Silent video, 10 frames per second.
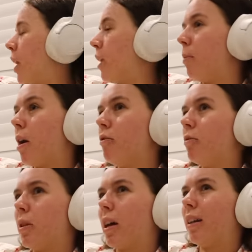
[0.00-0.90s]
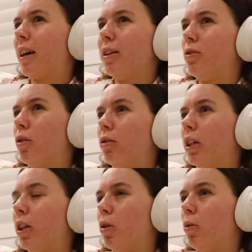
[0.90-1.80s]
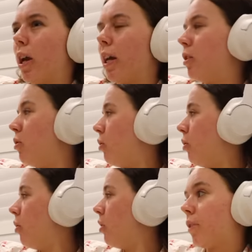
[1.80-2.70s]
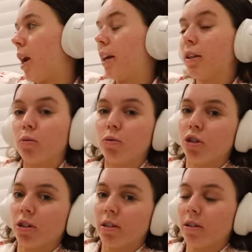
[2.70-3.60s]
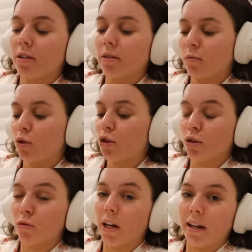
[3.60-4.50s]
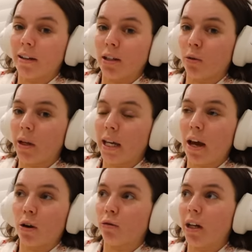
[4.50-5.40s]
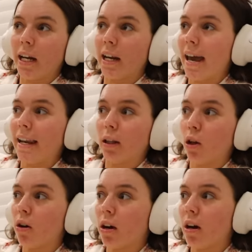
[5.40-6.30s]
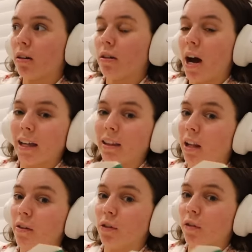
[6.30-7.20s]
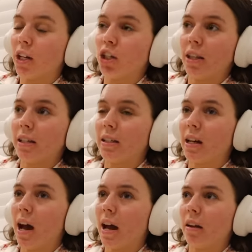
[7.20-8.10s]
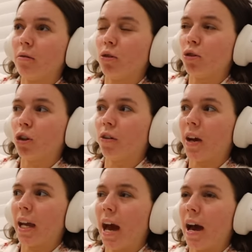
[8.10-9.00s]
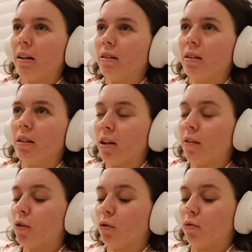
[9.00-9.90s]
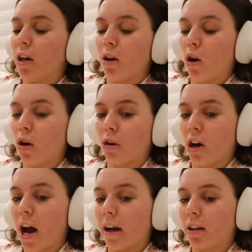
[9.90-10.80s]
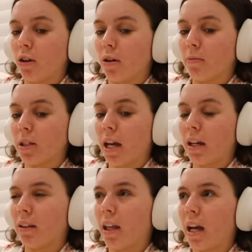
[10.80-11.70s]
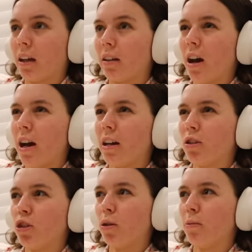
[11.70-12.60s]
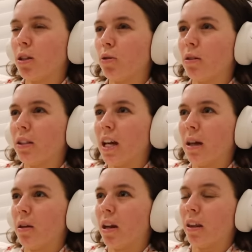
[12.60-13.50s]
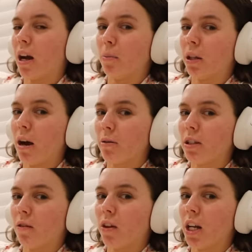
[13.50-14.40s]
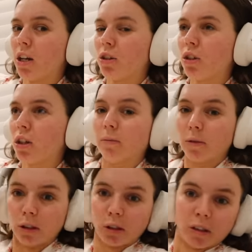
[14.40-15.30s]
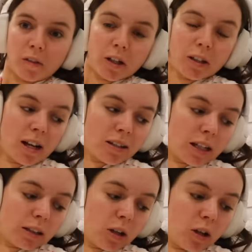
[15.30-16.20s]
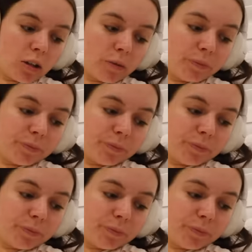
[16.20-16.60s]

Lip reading: And apart from that, like I don't really know what I can do. I guess we'll just read until we cannot read any longer. I'd love to finish this tonight. Not sure if I can. I'll give it a red hot crack, you know what I'm saying? Like I assume this would take me another couple of hours to finish. I'm not sure if I'll last that long.